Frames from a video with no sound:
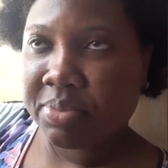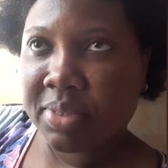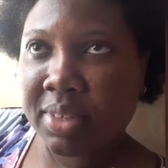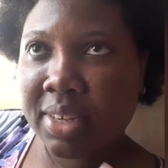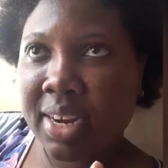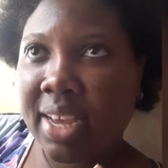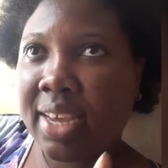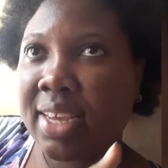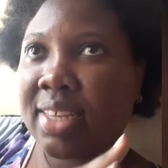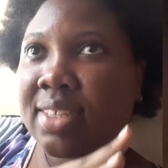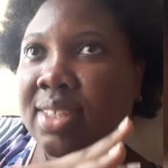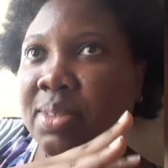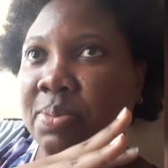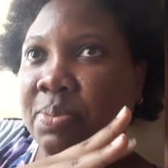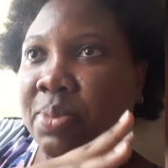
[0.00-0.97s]
Like
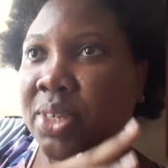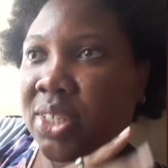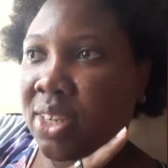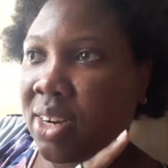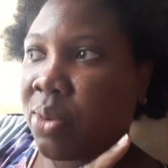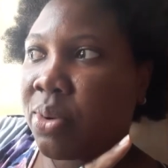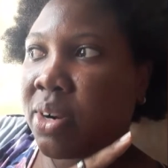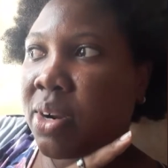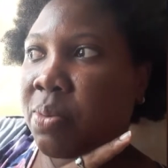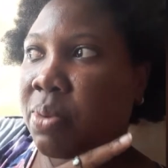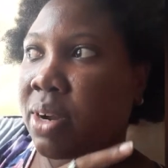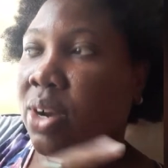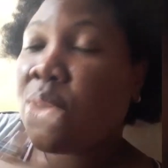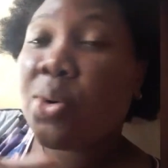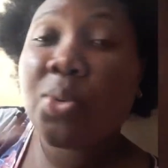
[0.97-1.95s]
especially when I
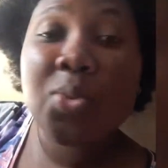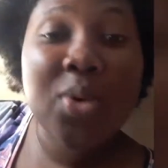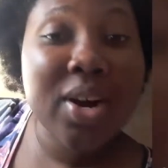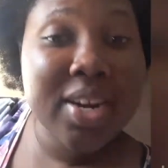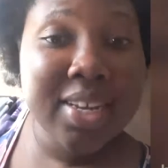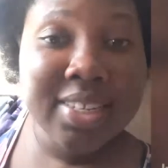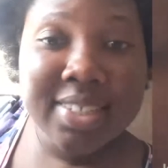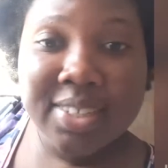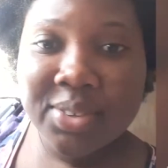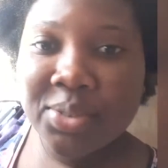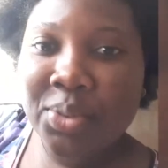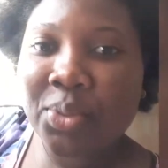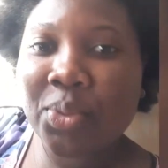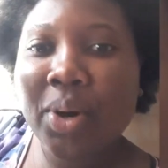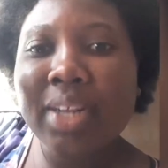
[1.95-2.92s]
practical. Oh,
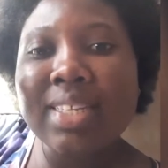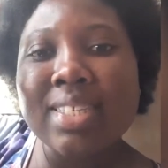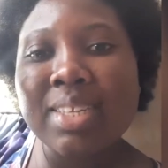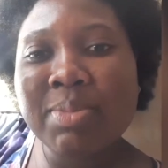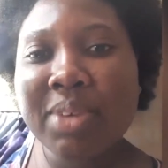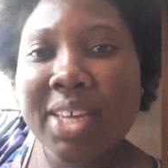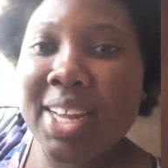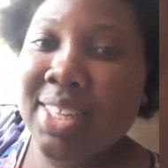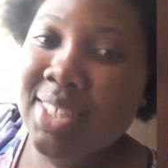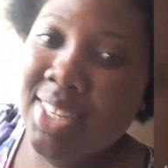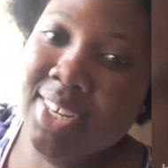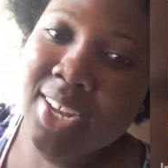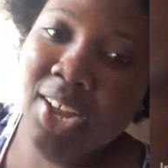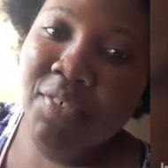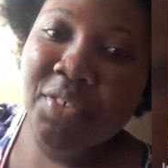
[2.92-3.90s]
one thing we can
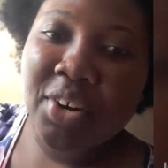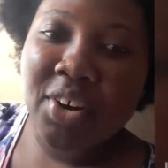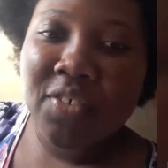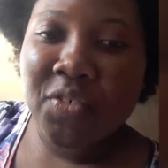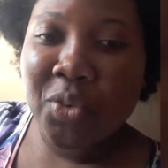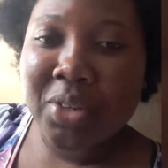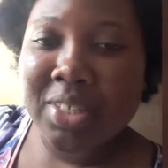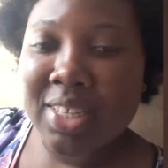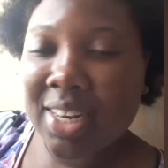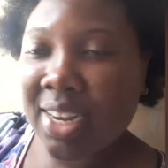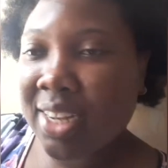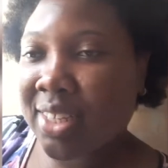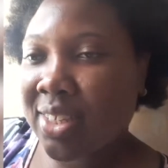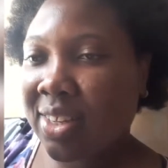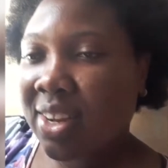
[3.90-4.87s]
think of in a foods
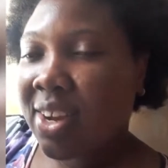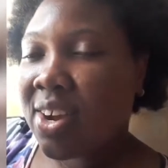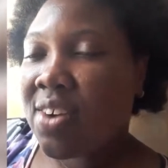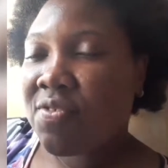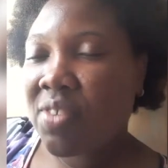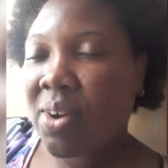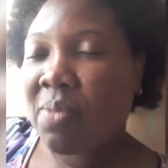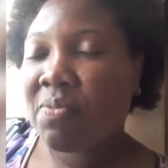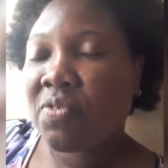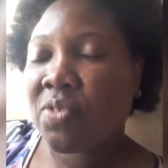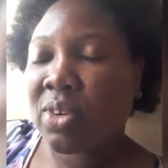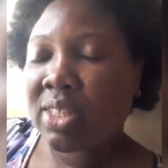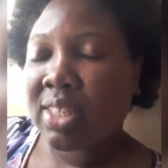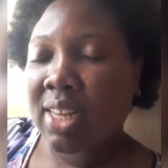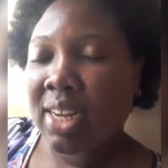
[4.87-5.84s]
class from
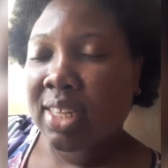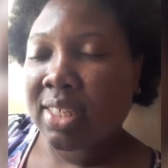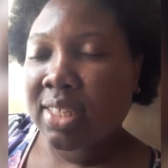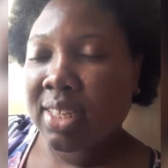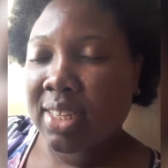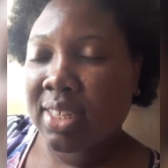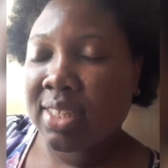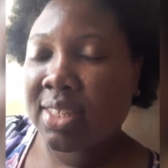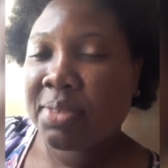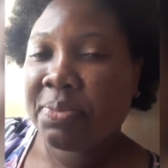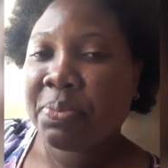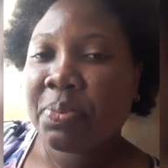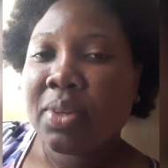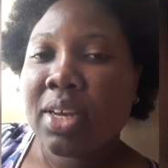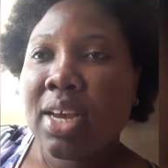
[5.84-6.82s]
foods class days.
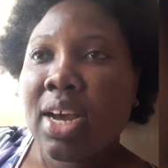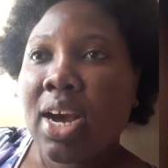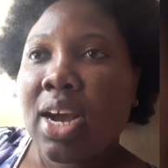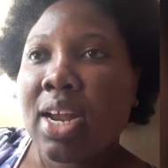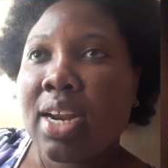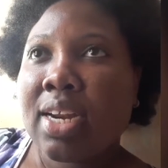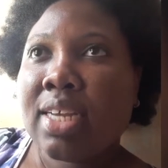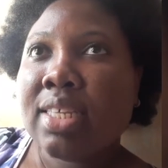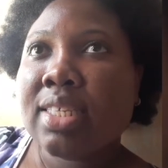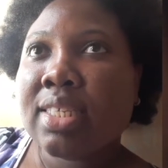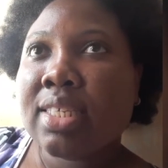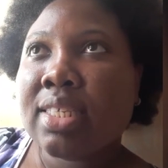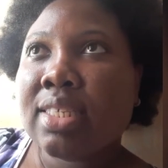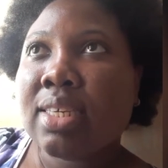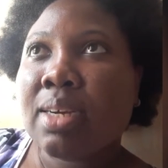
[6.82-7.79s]

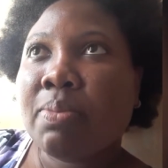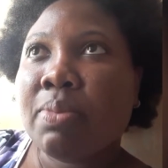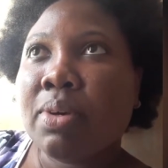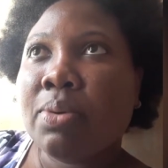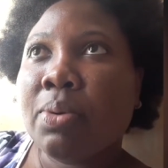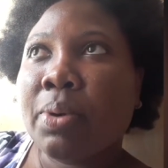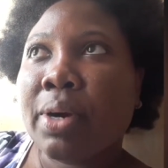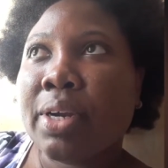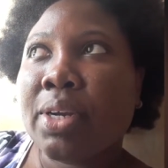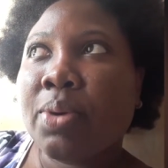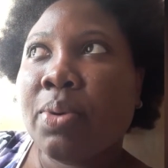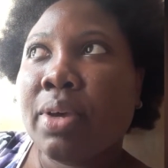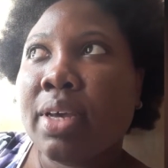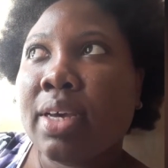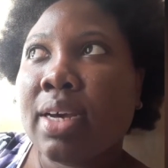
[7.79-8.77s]
This topic we're
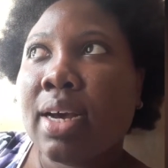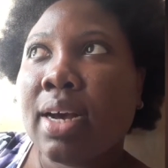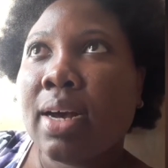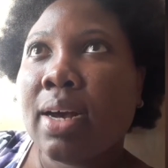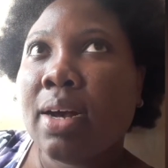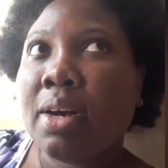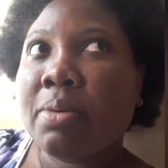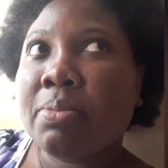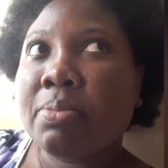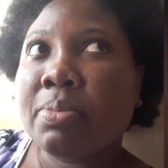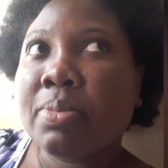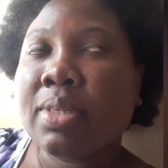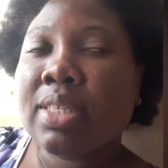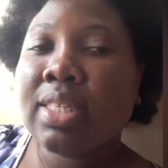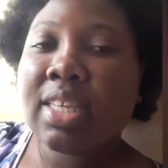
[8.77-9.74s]
doing
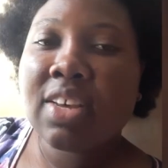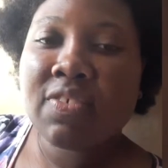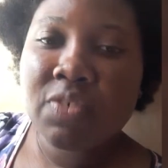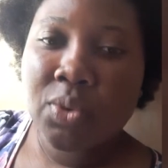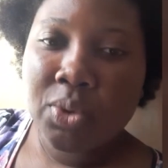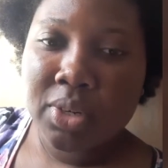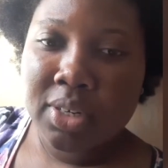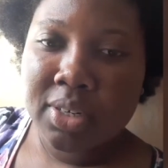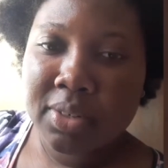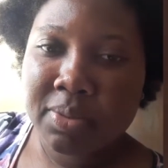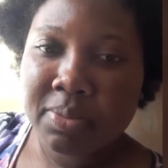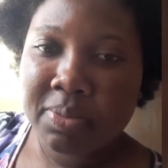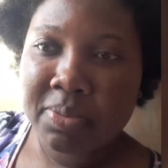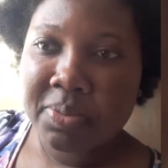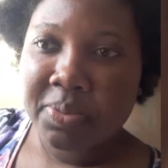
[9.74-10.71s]
seafood
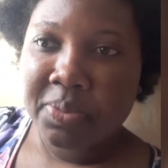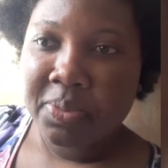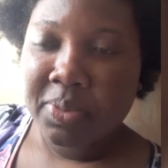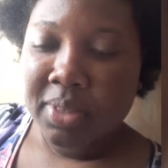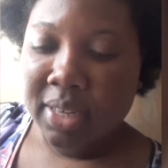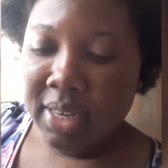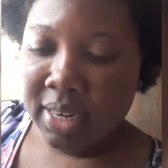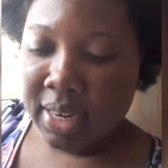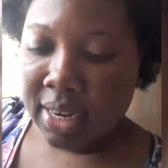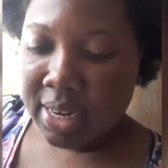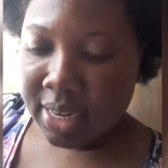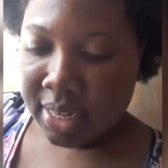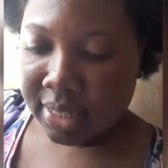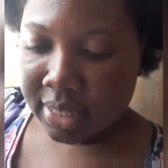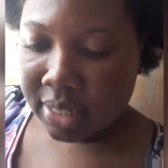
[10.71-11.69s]
in
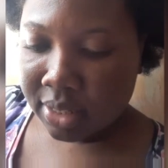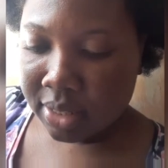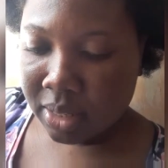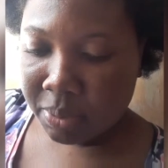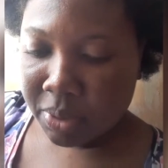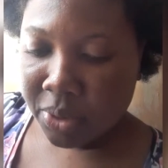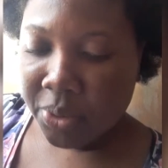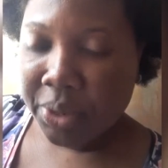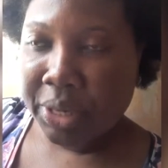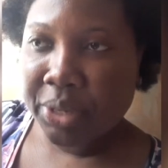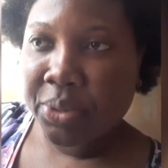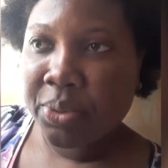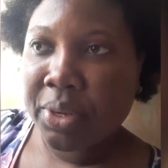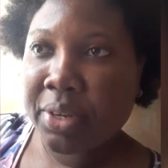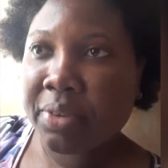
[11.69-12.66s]
class. That's the topic we're
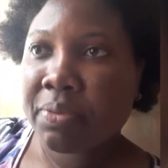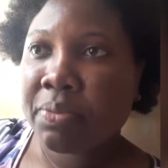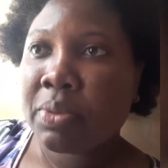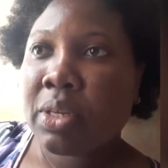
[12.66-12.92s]
doing.